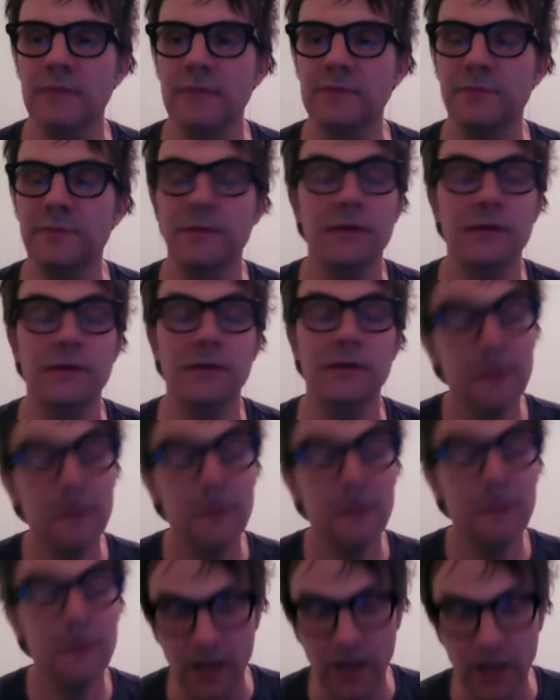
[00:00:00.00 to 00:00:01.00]
But Brian
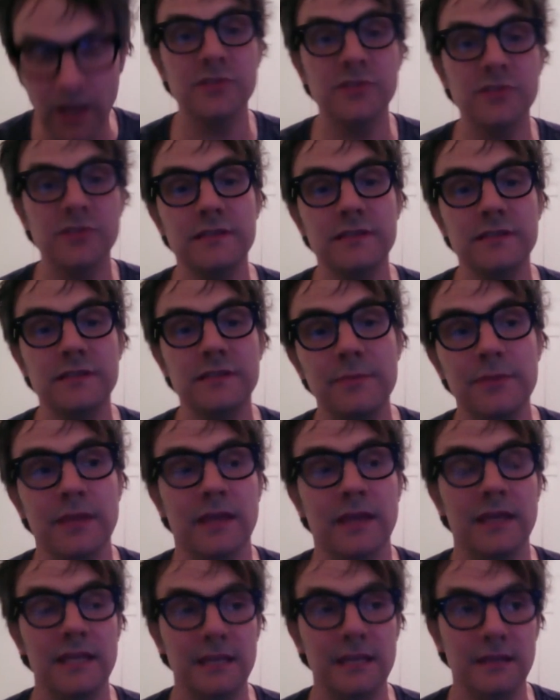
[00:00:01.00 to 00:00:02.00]
Wilson did the same thing.
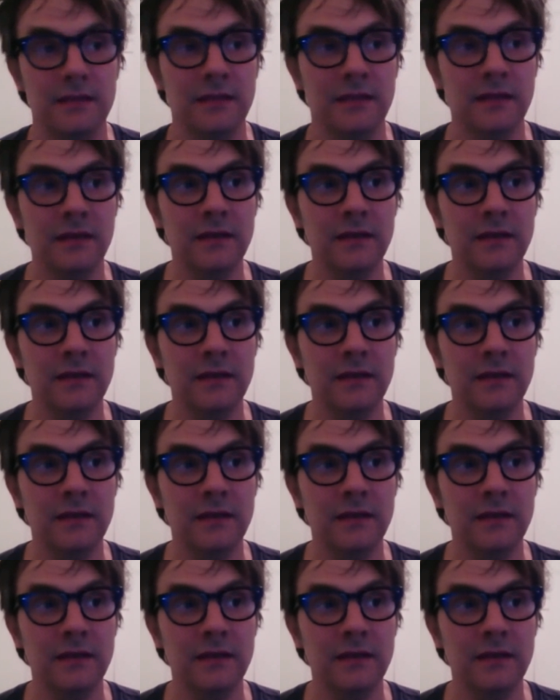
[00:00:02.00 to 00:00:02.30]
He